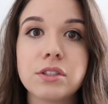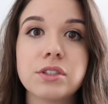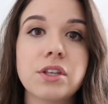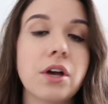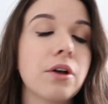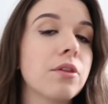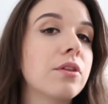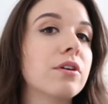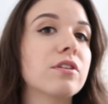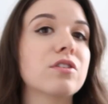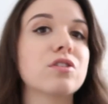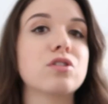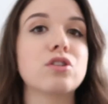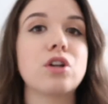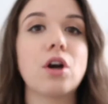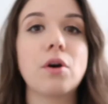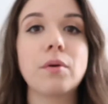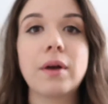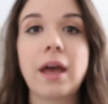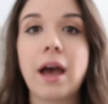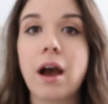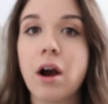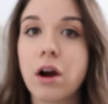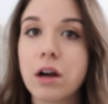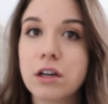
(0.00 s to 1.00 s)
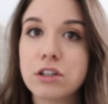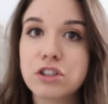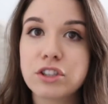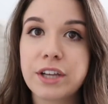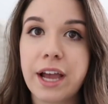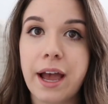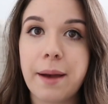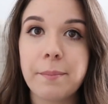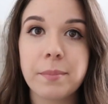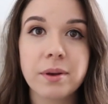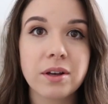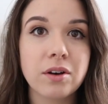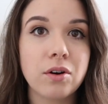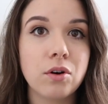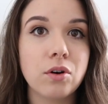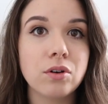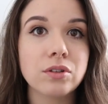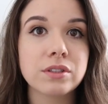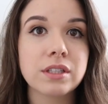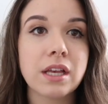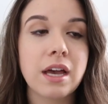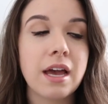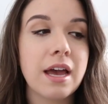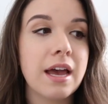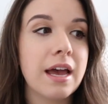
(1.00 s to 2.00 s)
So there's no harsh
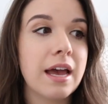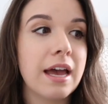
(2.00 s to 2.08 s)
chemicals,